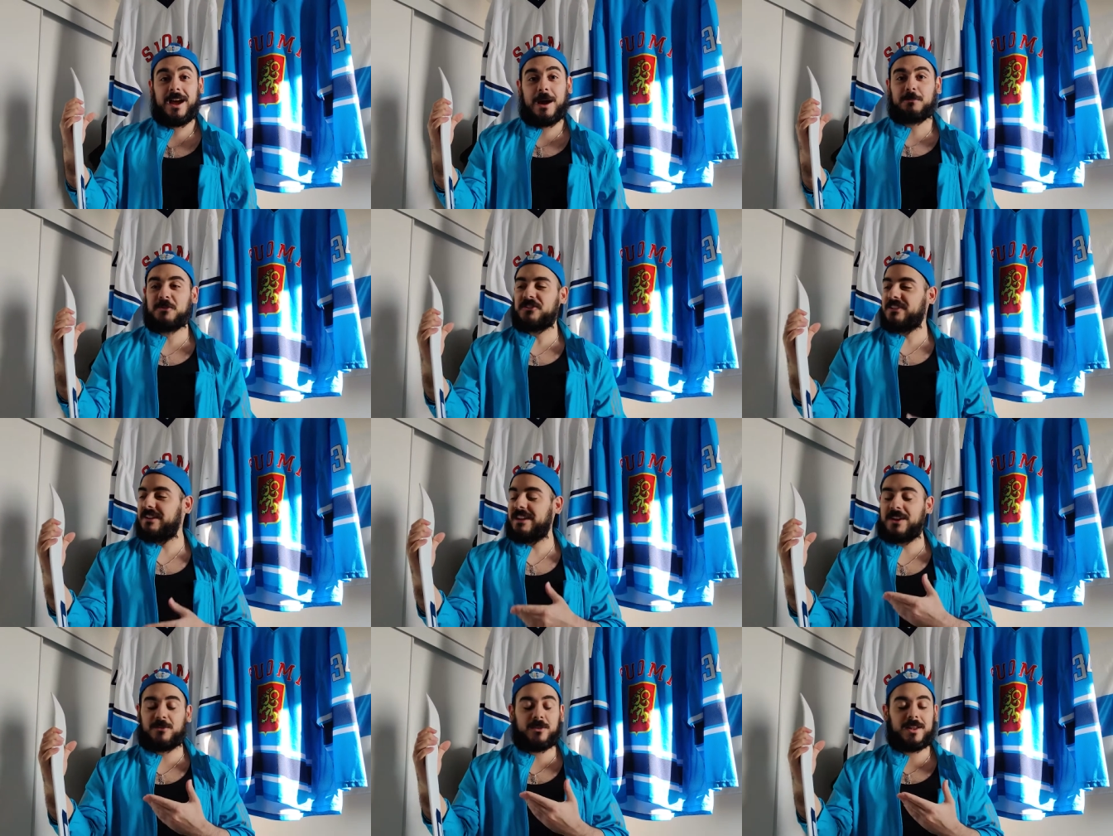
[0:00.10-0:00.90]
I'm just going
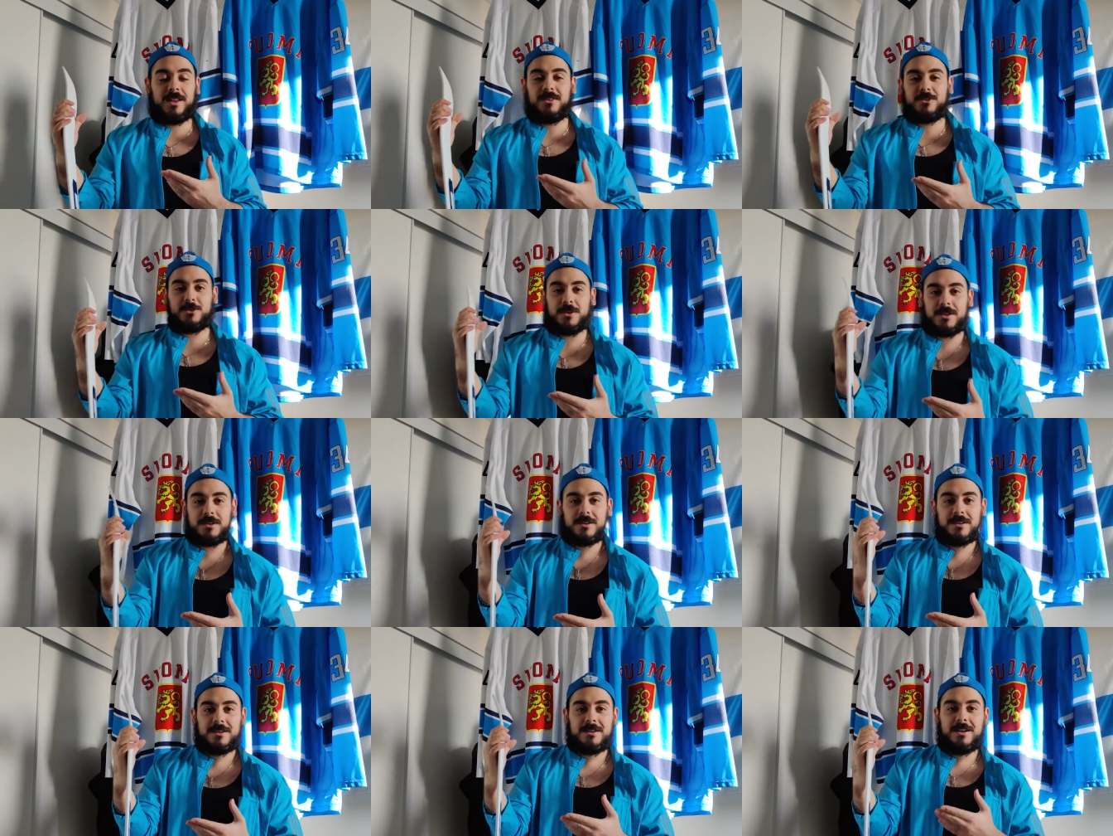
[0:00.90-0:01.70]
to get right into it.
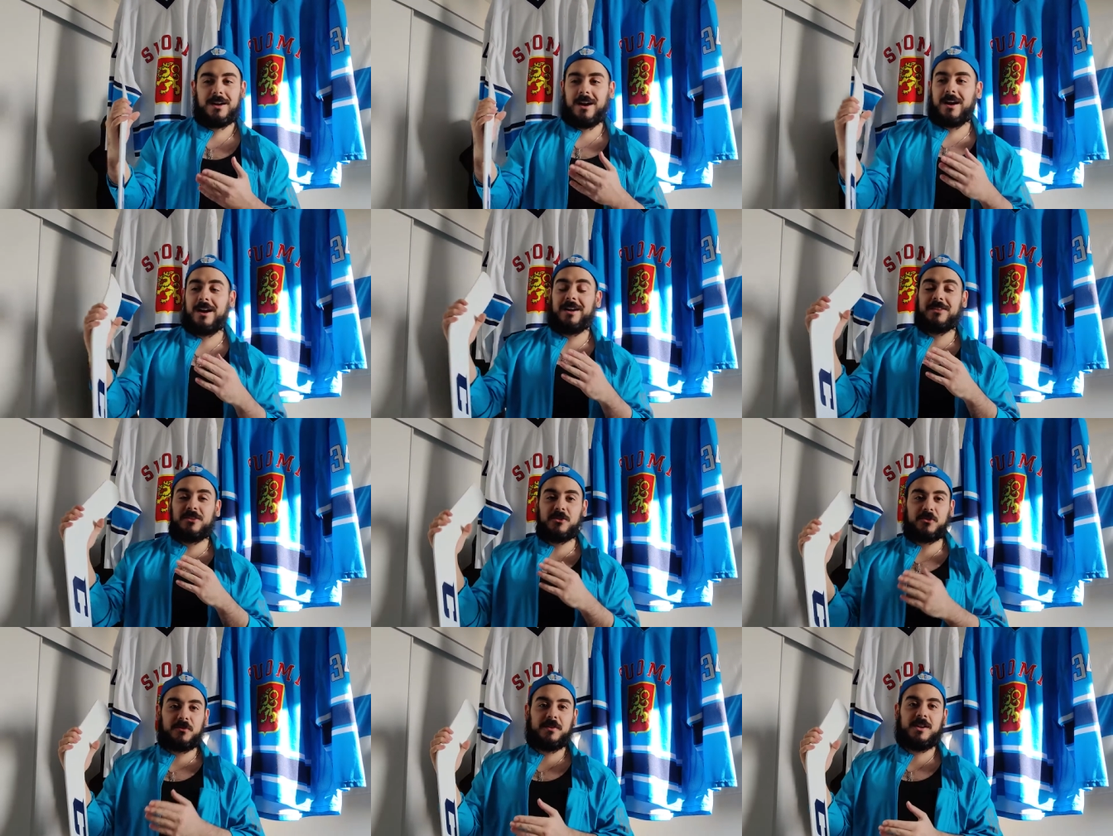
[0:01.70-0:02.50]

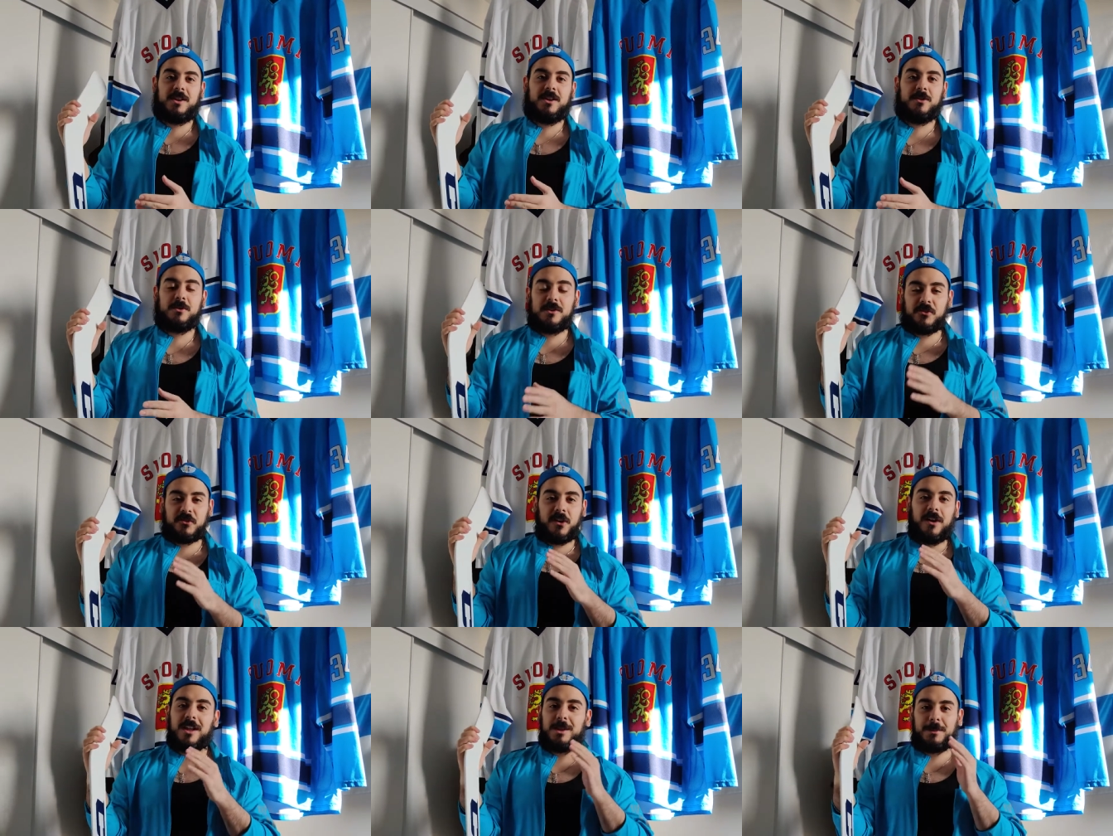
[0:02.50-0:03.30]
This video
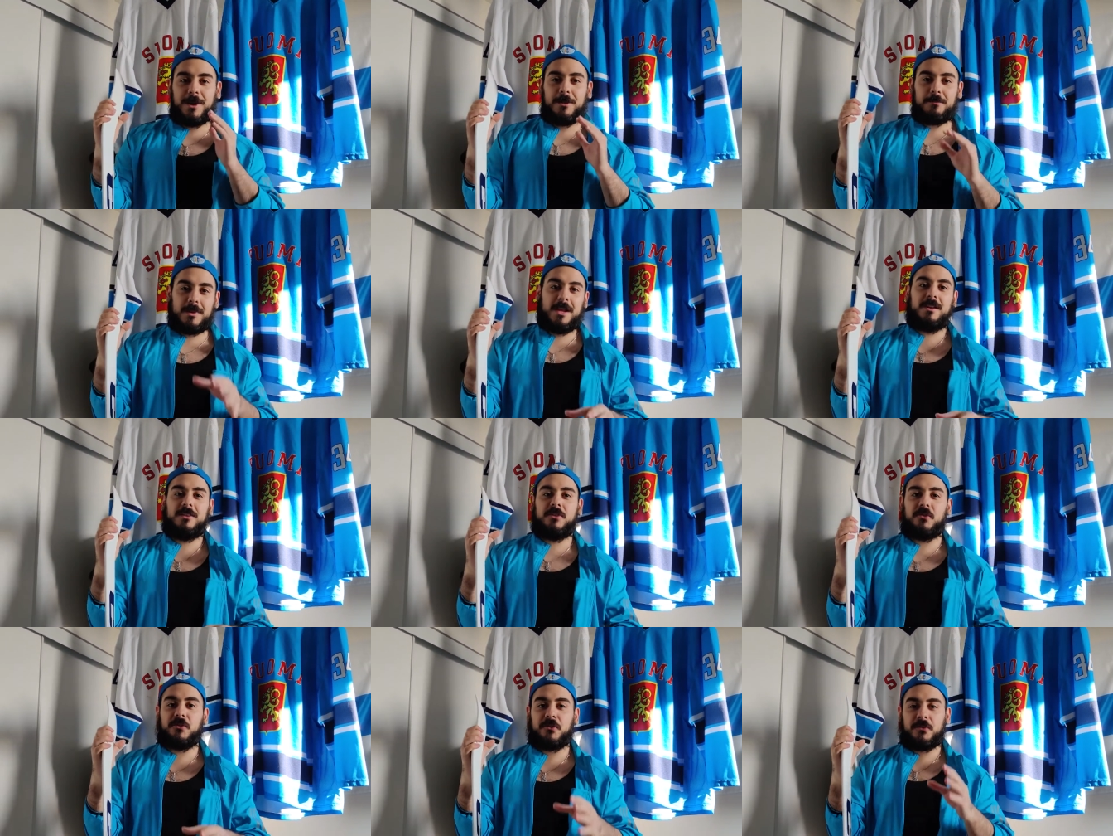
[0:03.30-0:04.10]
is all about
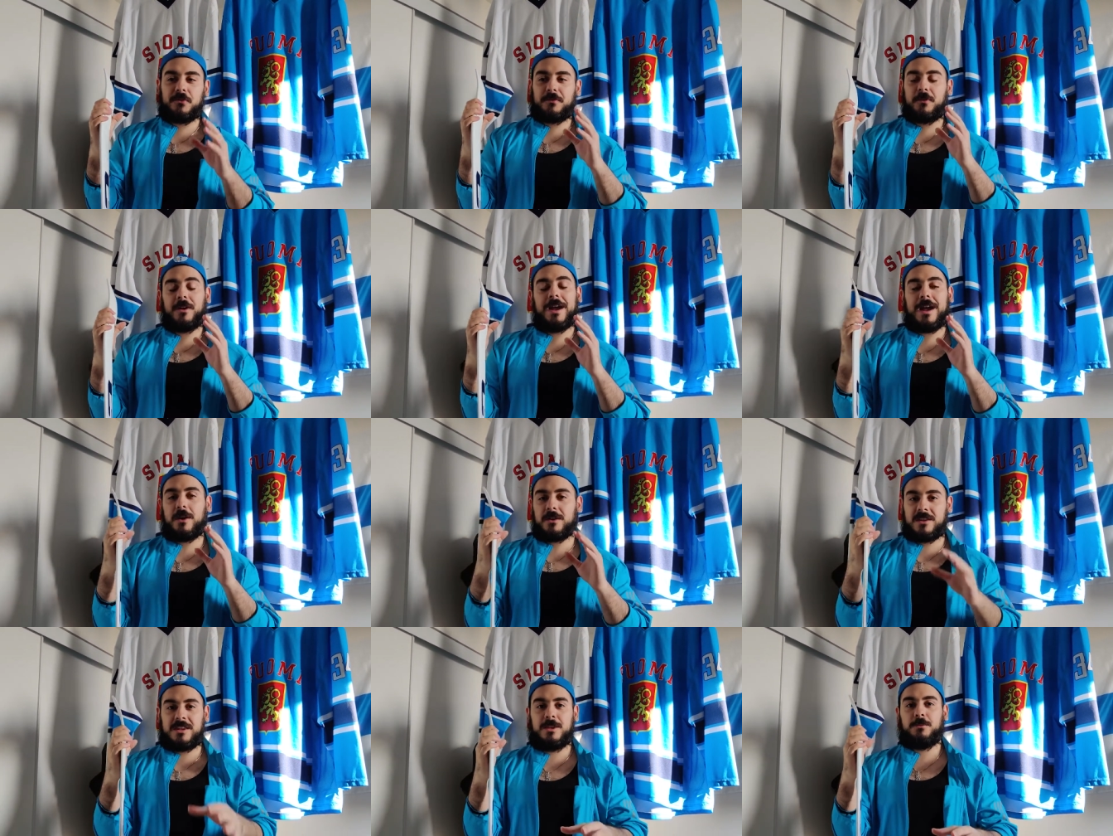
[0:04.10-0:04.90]
maintenance, for
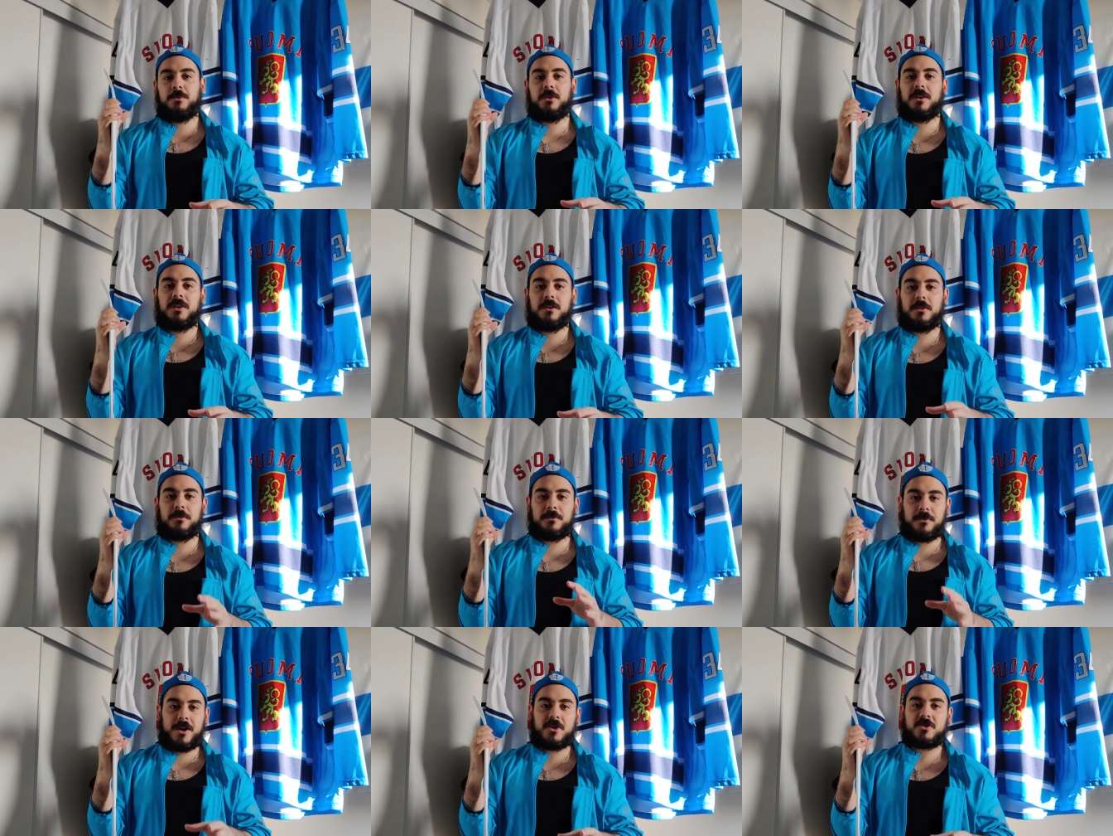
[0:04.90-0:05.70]
how to keep your gear
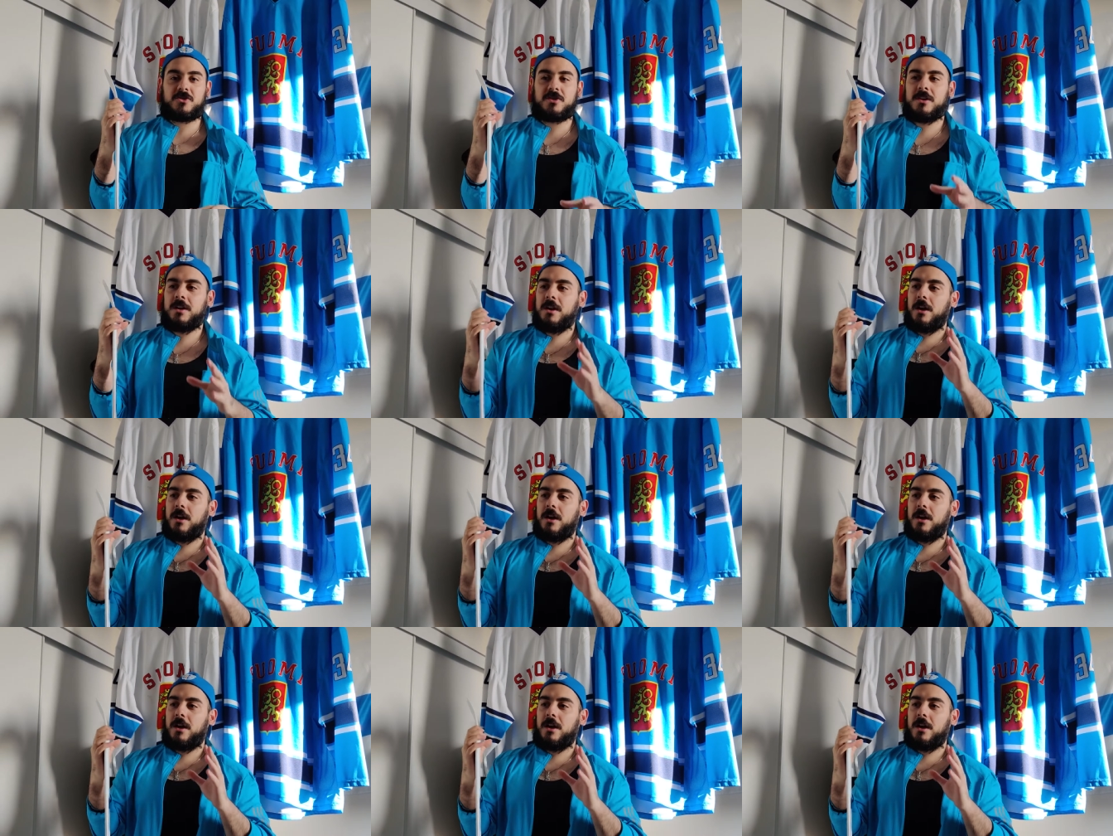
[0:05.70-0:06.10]
fresh,